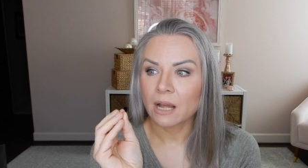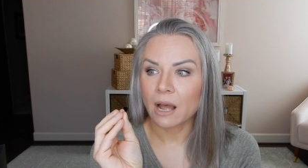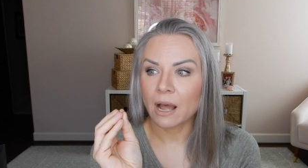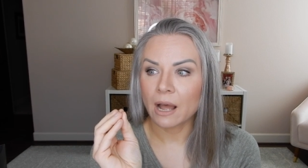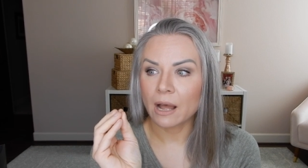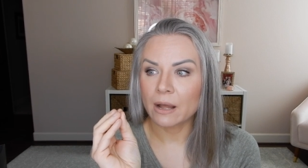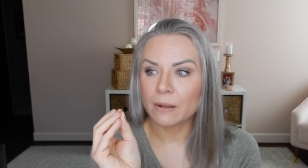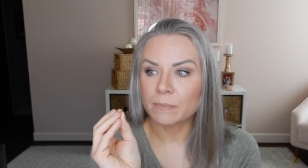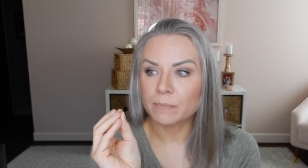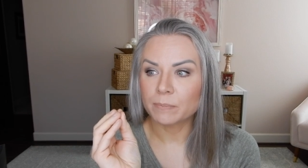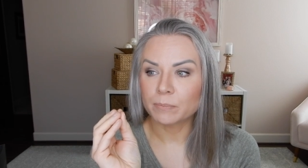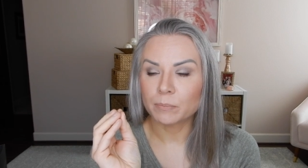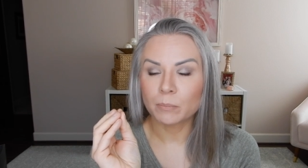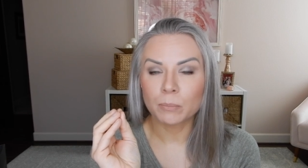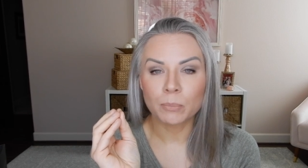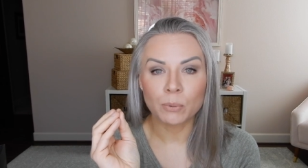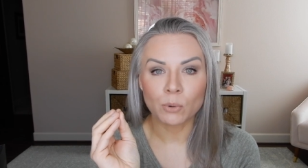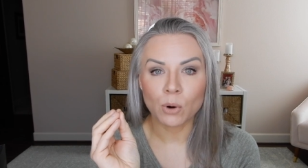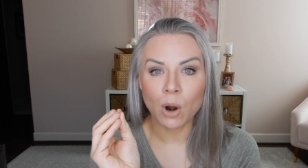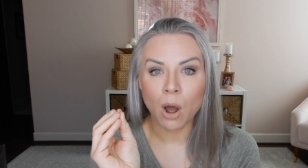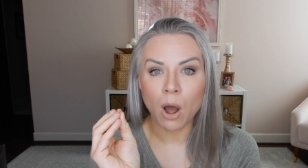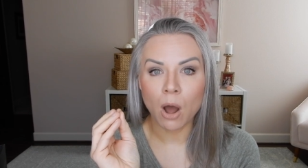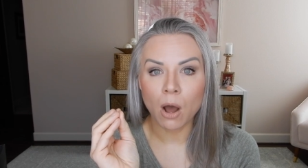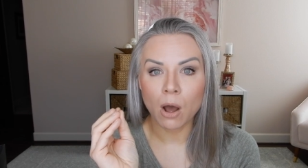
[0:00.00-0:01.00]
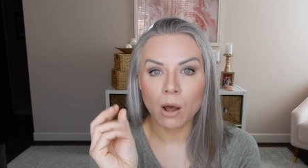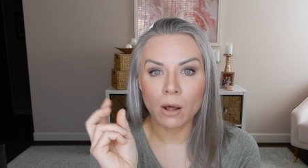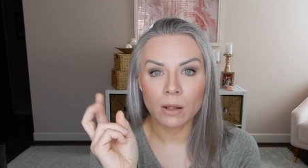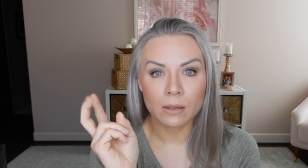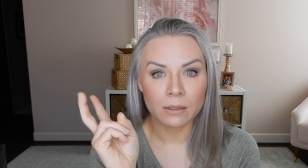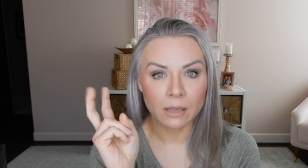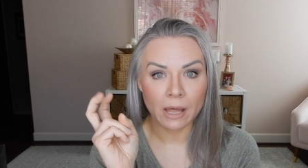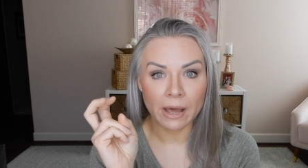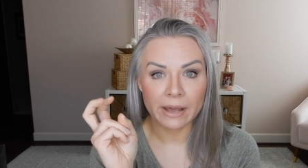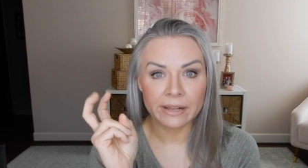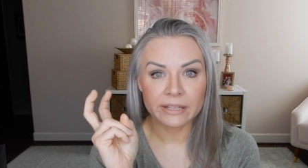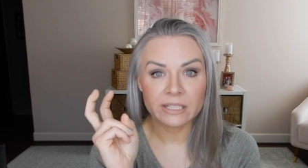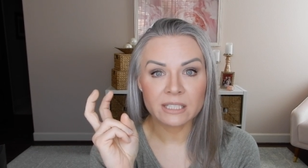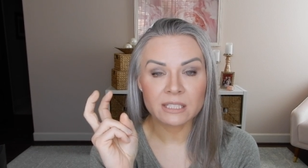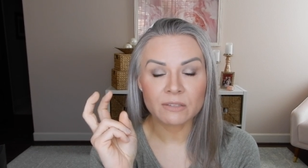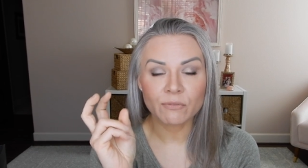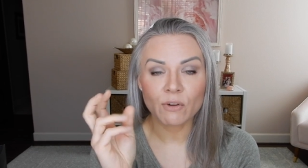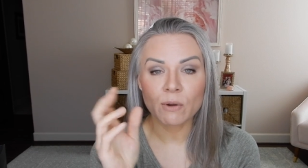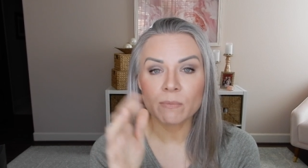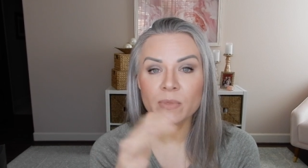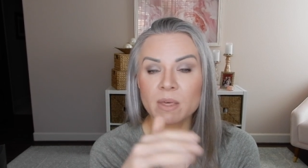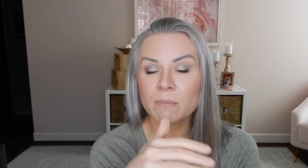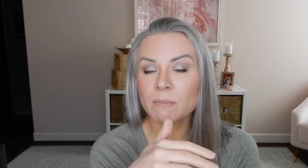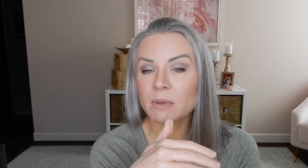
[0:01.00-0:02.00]
um, bra lines
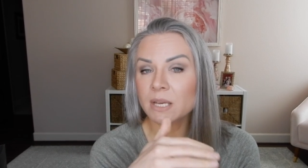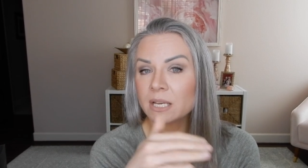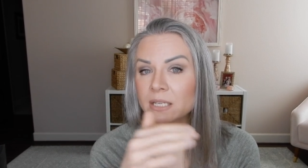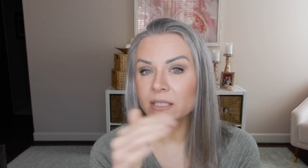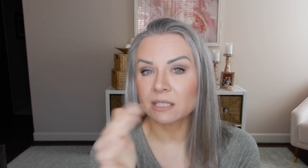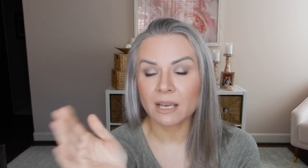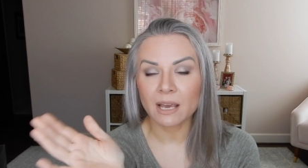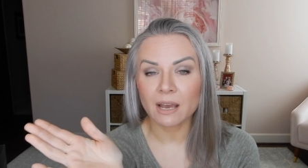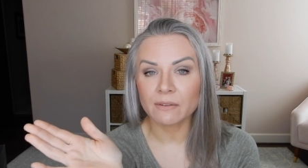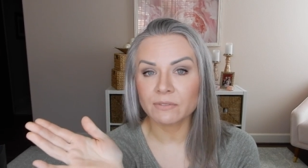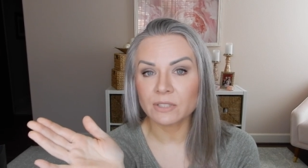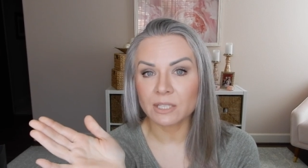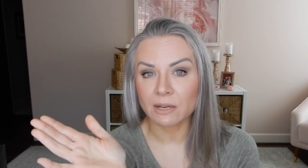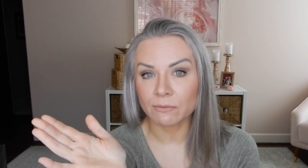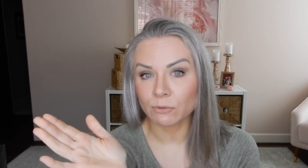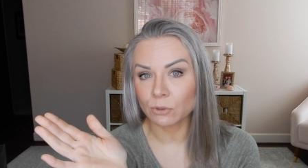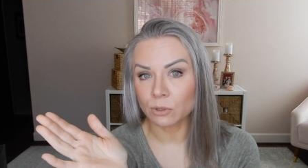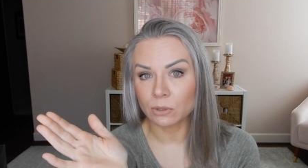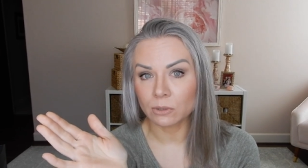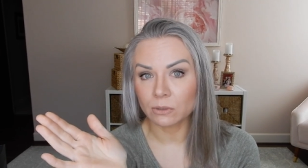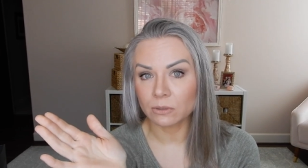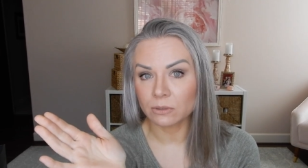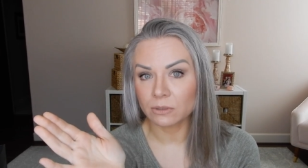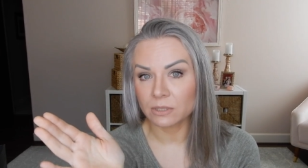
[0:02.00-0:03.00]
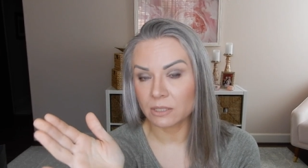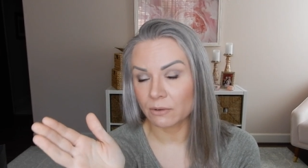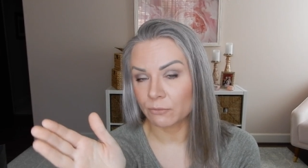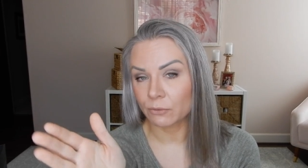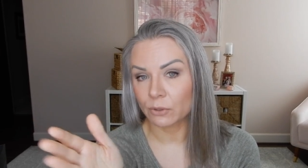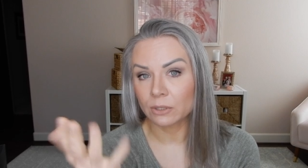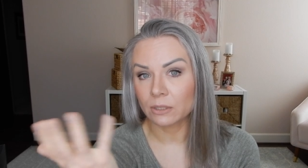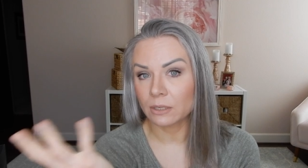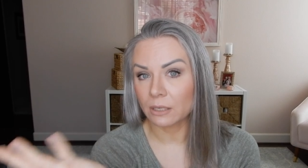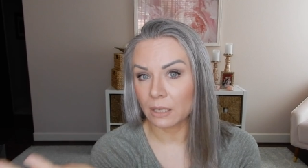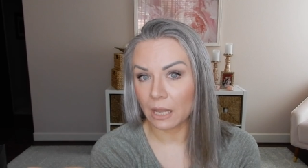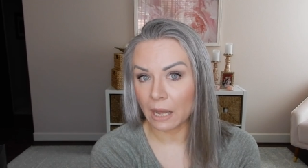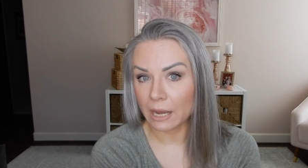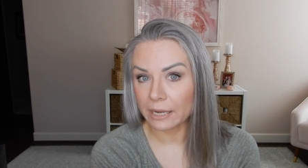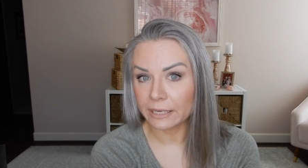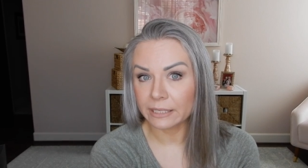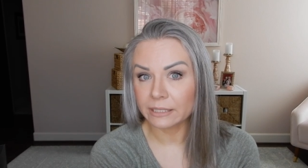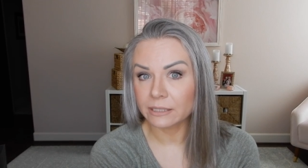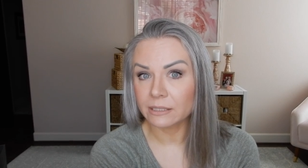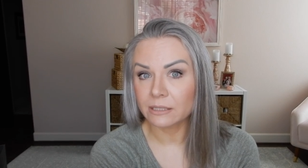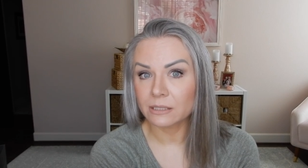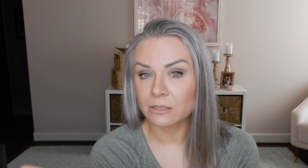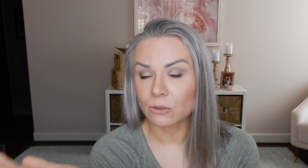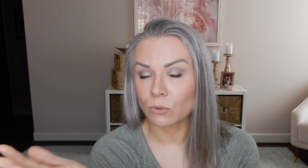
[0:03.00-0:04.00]
from them because they have several different
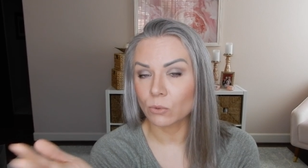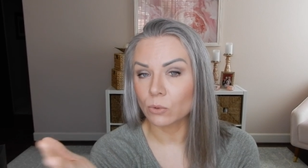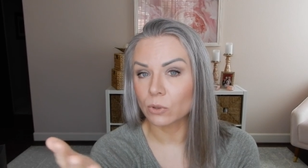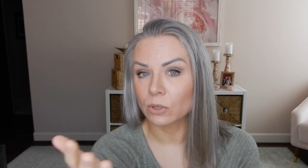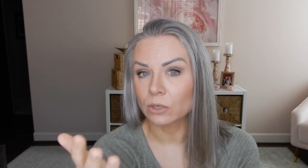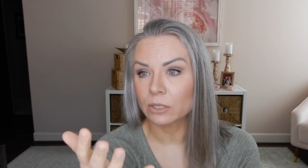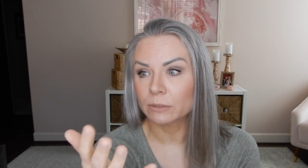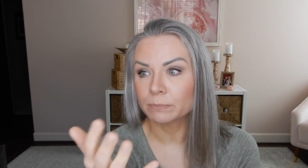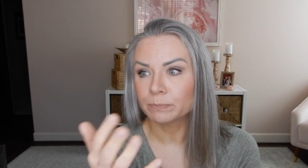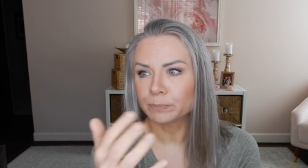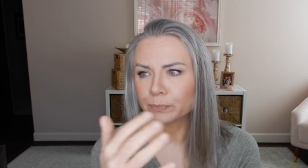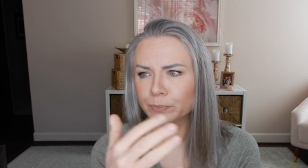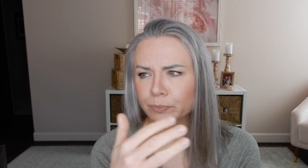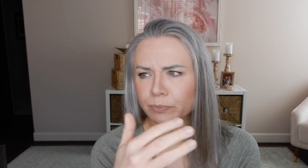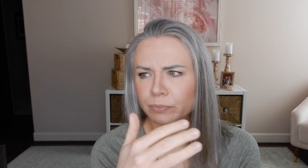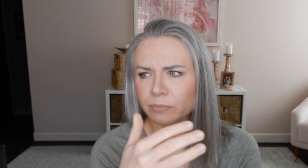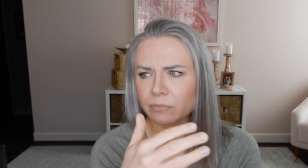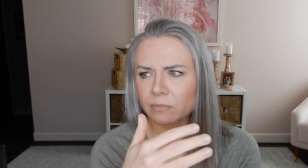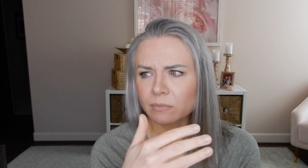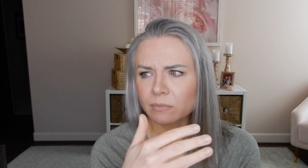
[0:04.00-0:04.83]
lines or